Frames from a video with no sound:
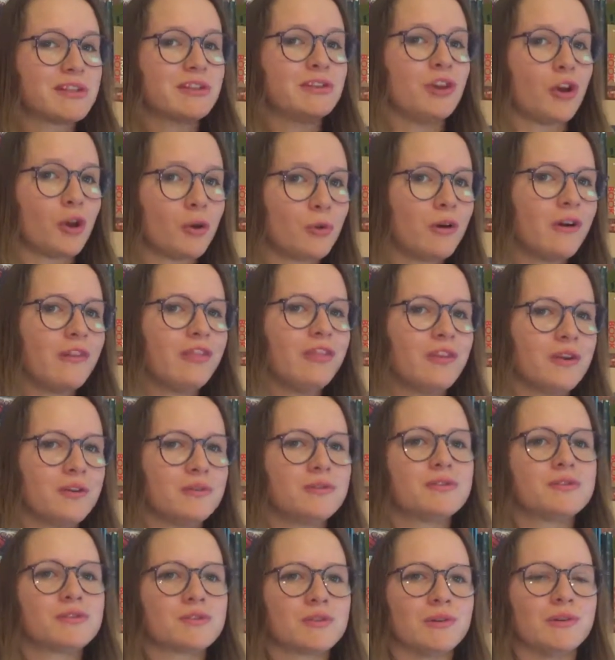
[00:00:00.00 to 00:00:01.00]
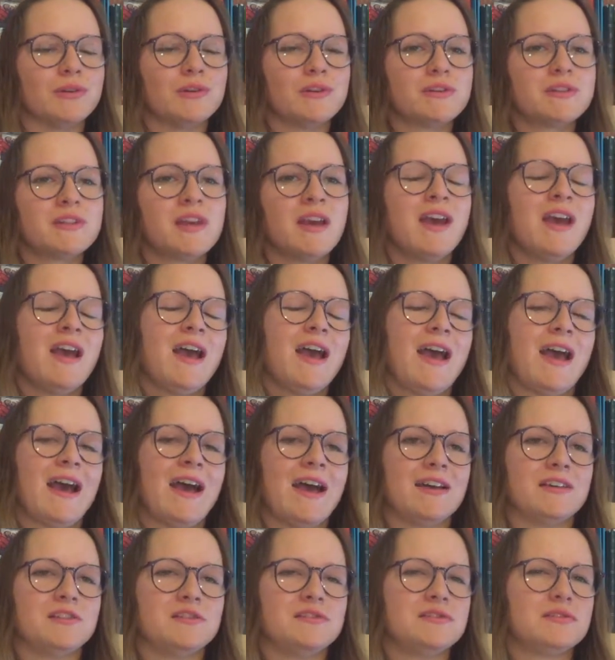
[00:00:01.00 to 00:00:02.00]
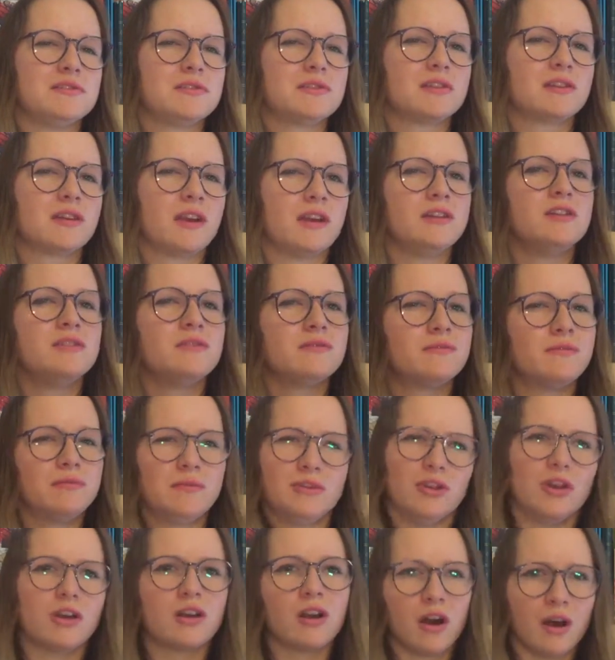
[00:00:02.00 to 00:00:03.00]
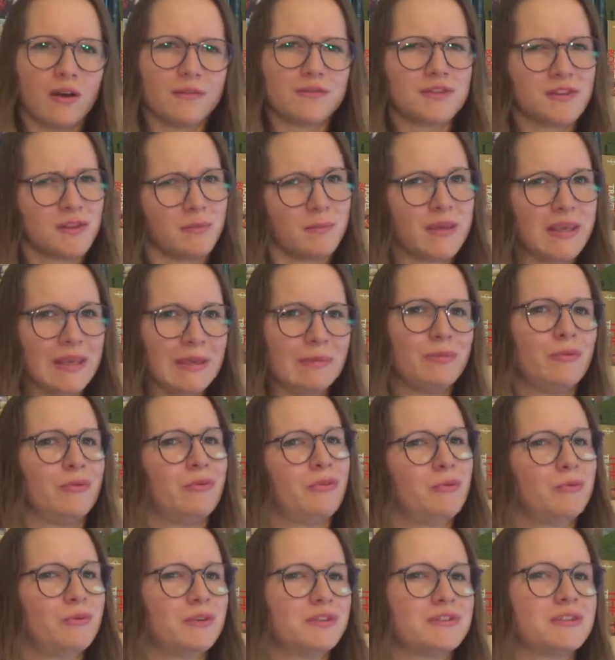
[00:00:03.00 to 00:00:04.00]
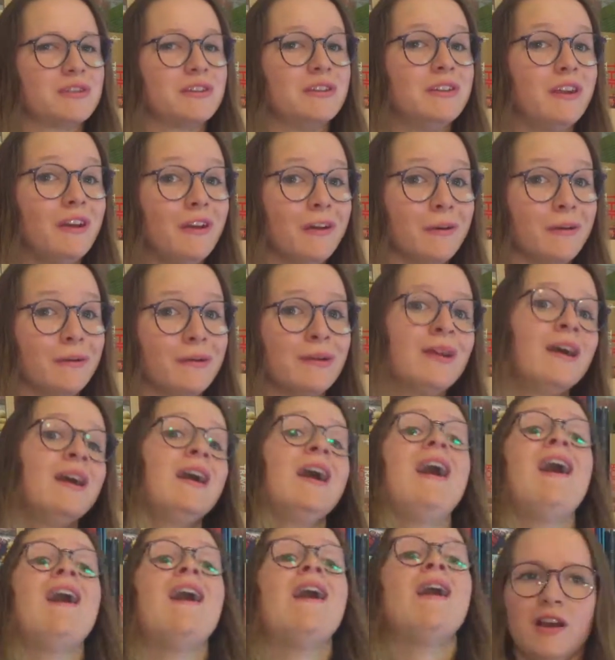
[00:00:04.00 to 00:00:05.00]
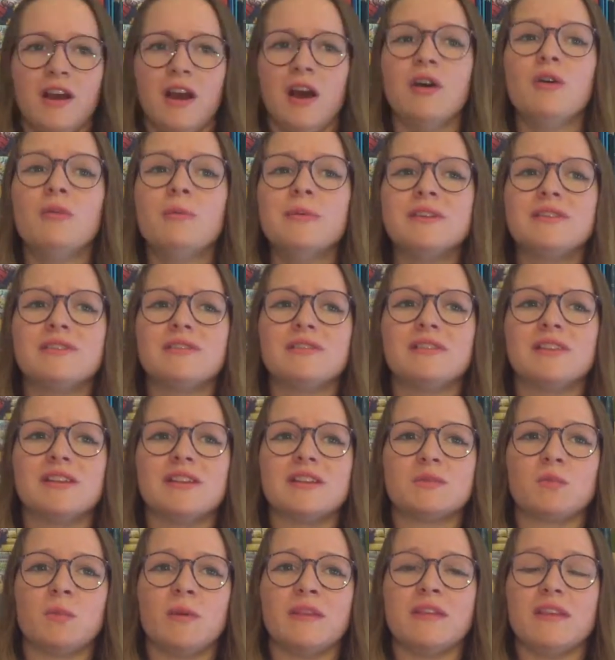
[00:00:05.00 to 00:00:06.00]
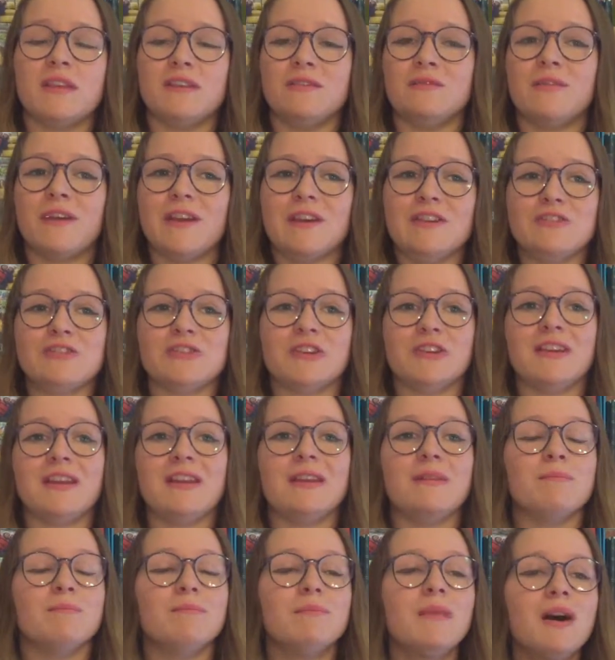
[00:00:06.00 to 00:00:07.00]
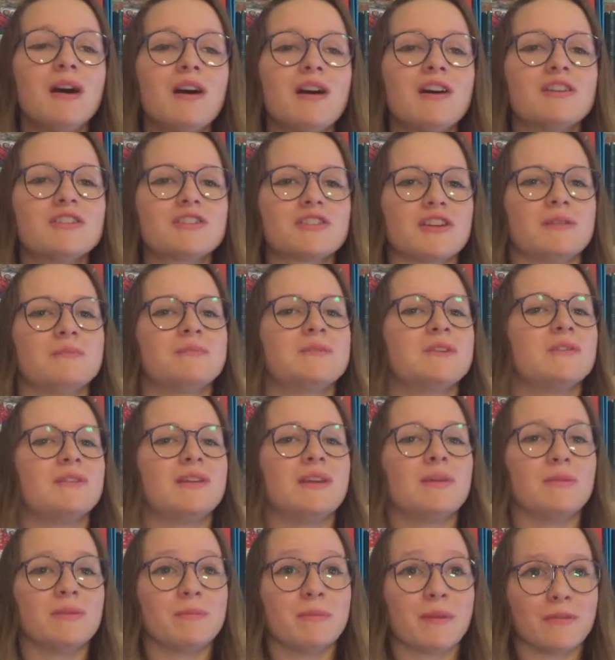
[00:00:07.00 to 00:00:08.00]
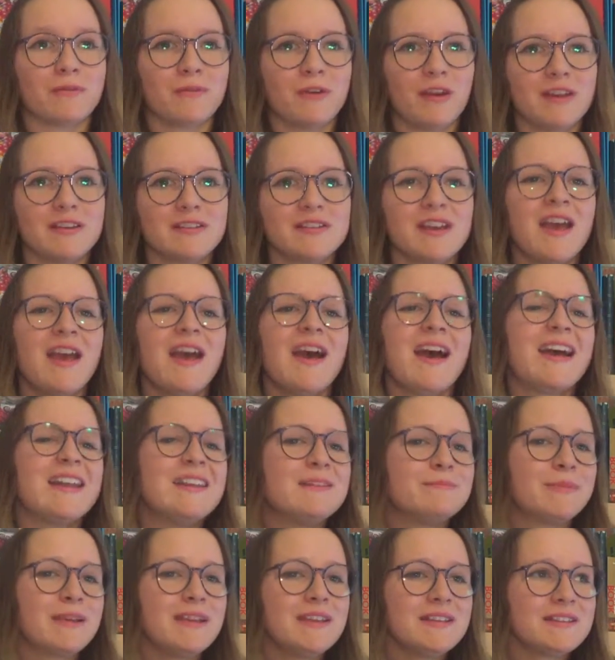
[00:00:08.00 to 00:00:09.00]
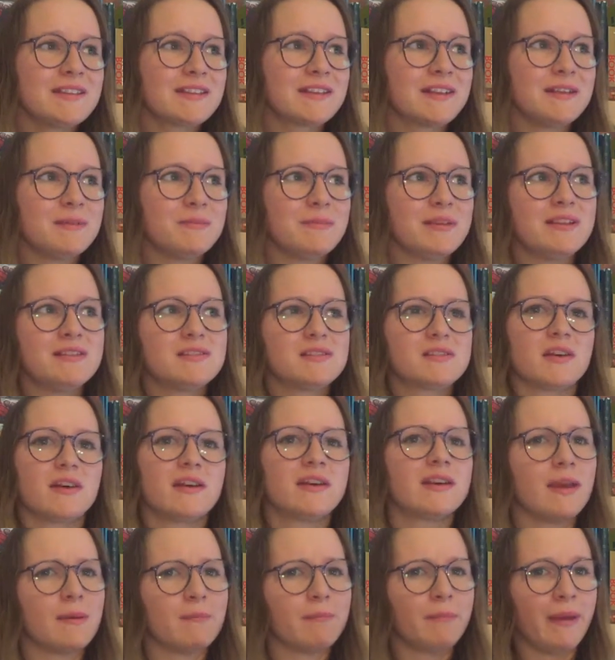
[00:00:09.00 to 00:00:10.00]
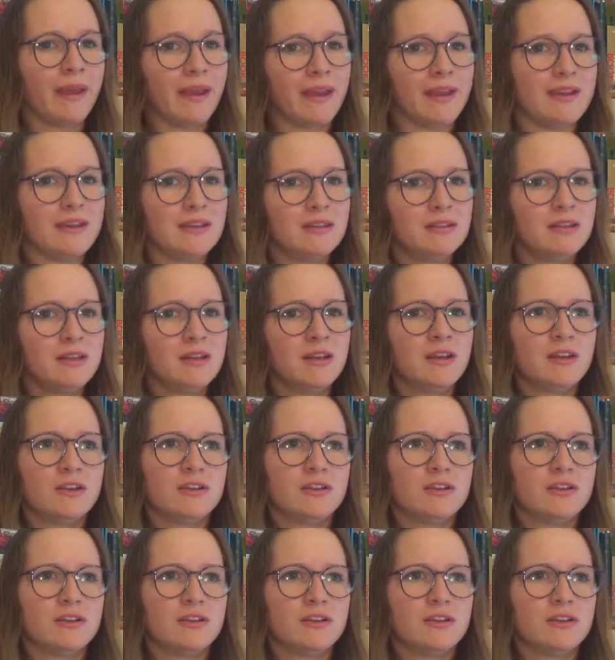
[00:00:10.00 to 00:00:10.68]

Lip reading: to go on those tours and kind of look after the people that want to go. I will be doing this with Invasion in March, I'm doing it with my friend, and it basically means that I get paid